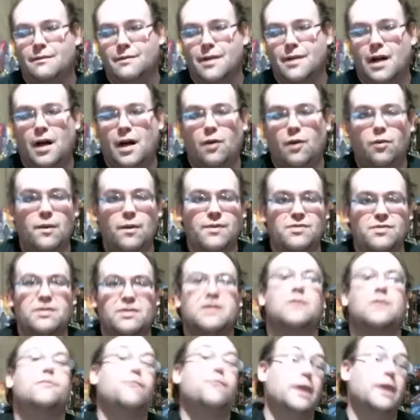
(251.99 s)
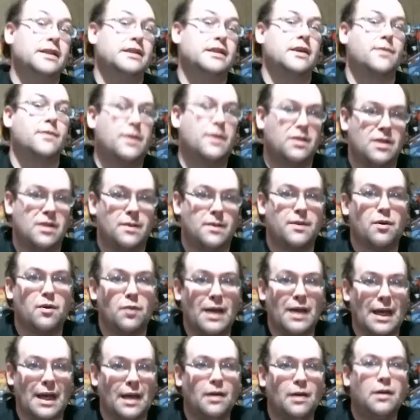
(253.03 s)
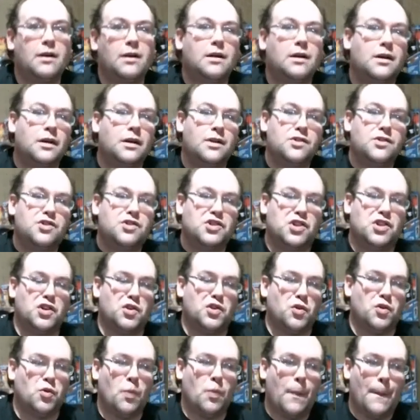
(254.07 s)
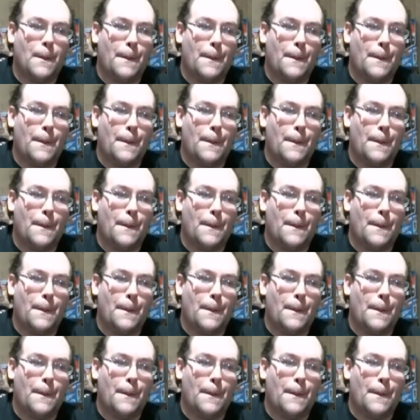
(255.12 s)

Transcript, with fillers: uh, women's wrestling but WWE to